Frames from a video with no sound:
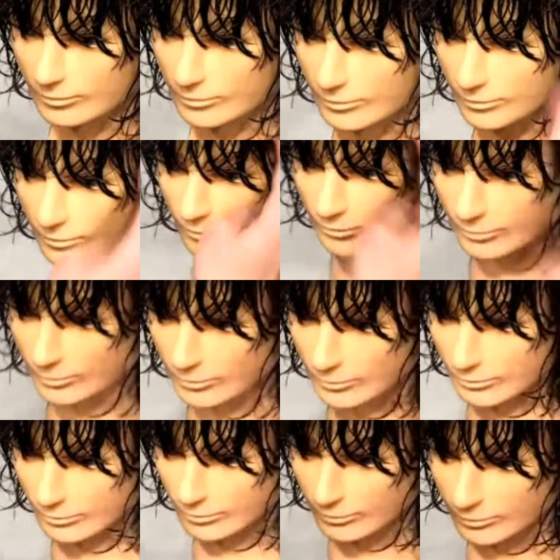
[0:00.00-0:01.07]
You can kind of start to
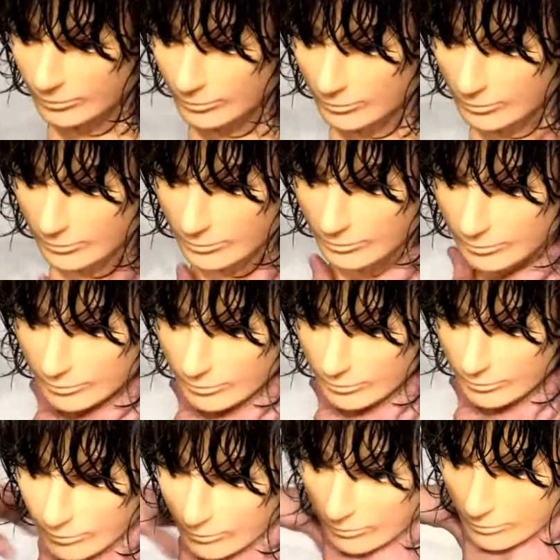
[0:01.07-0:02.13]
see this
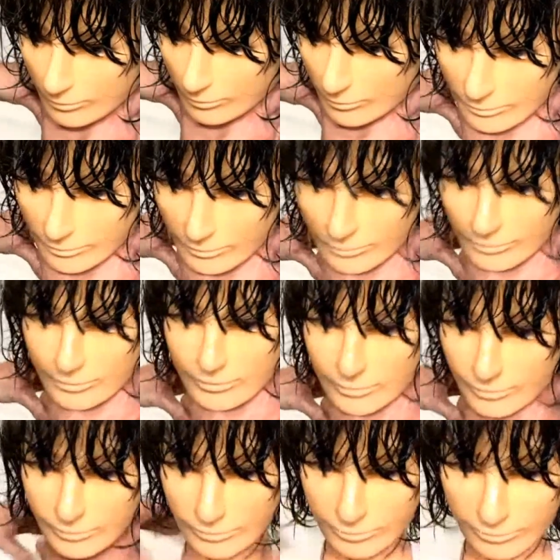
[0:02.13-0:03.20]
shaping up just a
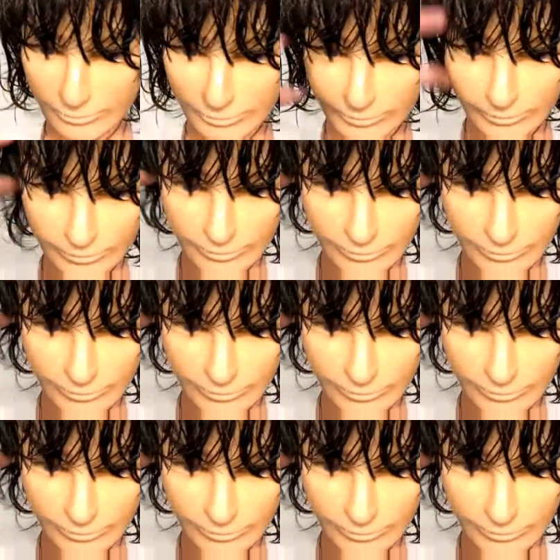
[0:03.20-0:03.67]
little bit.